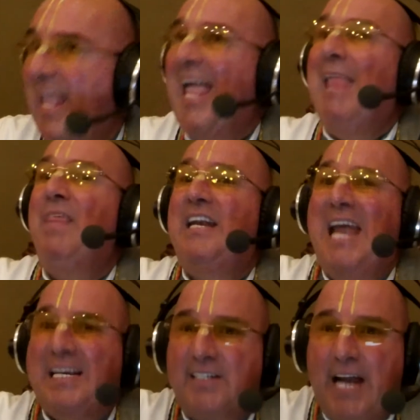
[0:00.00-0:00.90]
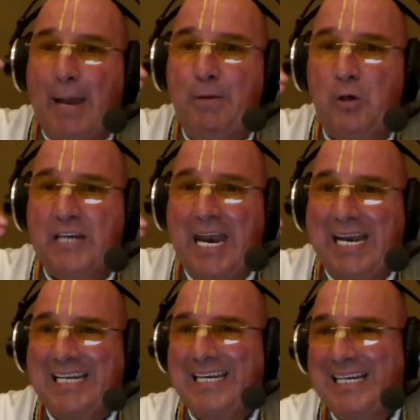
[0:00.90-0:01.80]
And the next time you take
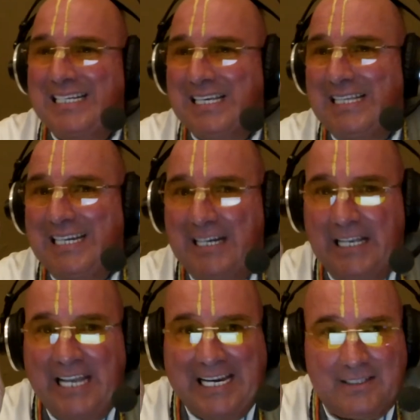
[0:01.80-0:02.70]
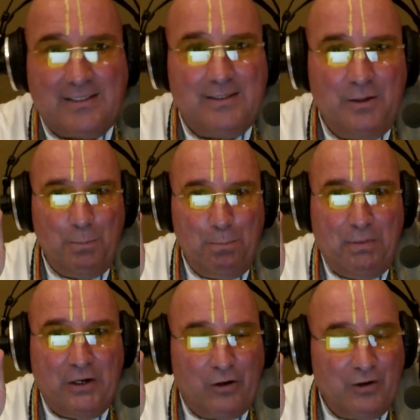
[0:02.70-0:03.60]
it, it's a little less
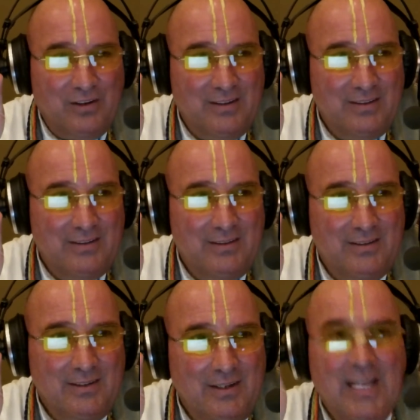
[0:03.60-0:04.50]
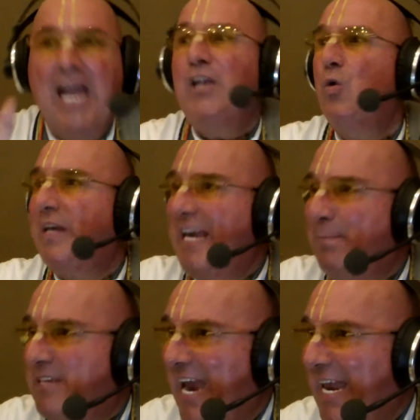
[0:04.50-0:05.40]
bitter. And you
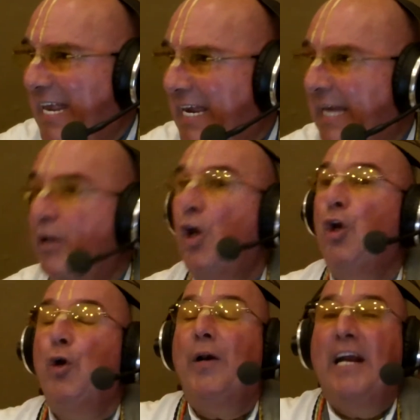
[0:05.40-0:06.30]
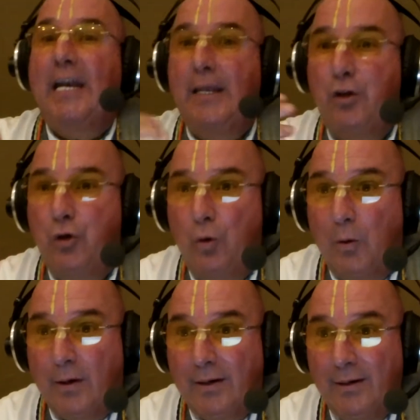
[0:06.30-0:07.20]
keep taking it, you're getting cured.